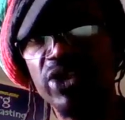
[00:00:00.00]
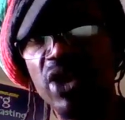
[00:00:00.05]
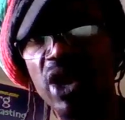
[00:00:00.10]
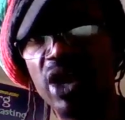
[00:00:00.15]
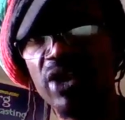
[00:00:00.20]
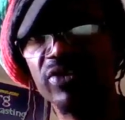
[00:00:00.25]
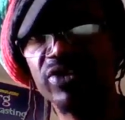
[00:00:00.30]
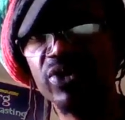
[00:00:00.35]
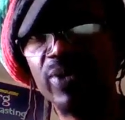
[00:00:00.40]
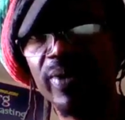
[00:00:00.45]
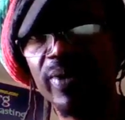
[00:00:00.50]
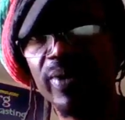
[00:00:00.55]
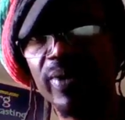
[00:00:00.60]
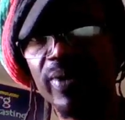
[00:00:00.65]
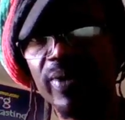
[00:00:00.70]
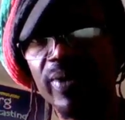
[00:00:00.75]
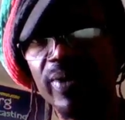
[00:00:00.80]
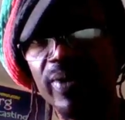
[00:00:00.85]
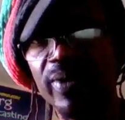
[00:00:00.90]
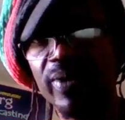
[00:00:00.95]
in honor of
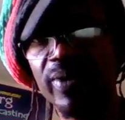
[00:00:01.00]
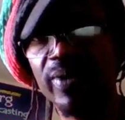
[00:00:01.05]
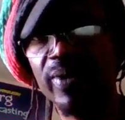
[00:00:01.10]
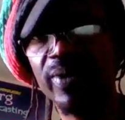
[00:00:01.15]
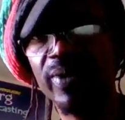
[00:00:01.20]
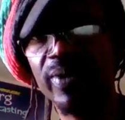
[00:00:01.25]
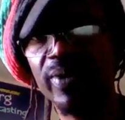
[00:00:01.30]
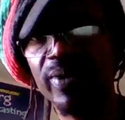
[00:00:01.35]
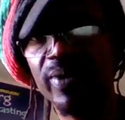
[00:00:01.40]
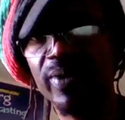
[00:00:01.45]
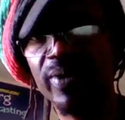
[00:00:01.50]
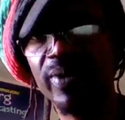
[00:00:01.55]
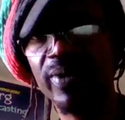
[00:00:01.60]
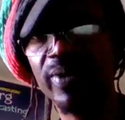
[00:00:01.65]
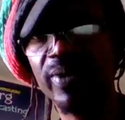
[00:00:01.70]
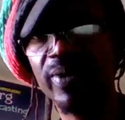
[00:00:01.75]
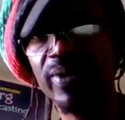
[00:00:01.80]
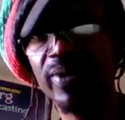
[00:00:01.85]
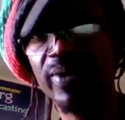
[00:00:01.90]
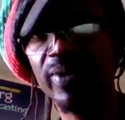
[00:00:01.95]
29-year-old James
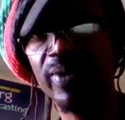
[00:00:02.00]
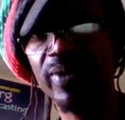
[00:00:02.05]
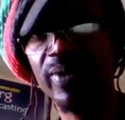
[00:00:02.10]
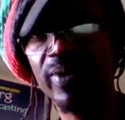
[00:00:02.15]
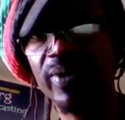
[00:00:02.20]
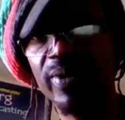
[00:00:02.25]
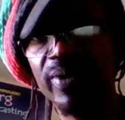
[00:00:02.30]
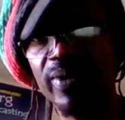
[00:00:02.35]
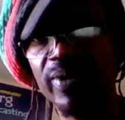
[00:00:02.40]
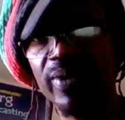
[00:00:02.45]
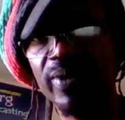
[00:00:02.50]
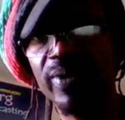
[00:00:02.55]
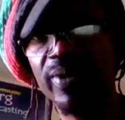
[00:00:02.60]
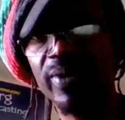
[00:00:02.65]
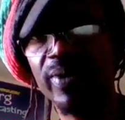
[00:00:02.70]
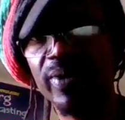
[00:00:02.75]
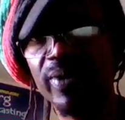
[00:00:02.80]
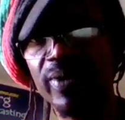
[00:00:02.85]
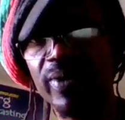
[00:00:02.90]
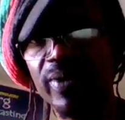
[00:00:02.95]
Shaw Jr. of
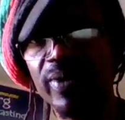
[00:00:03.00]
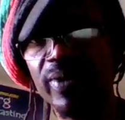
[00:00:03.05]
Nashville.